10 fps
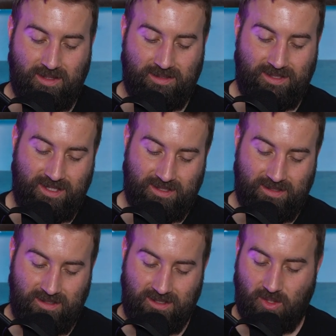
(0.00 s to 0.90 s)

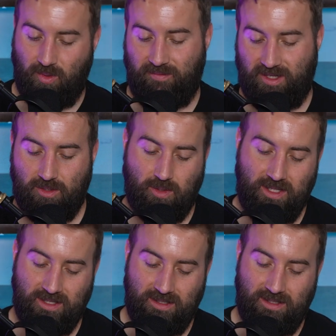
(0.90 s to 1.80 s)
ceded to Queen
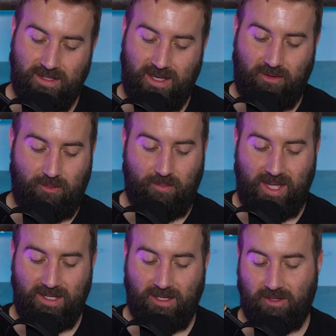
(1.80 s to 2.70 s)
Victoria and
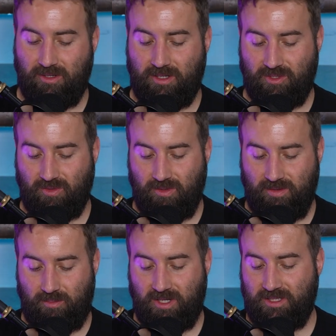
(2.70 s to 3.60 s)
remained under control of
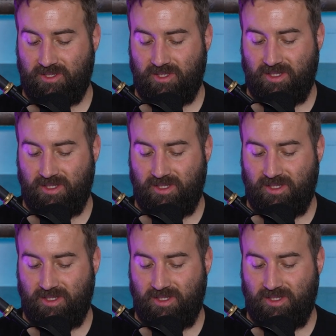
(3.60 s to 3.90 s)
the British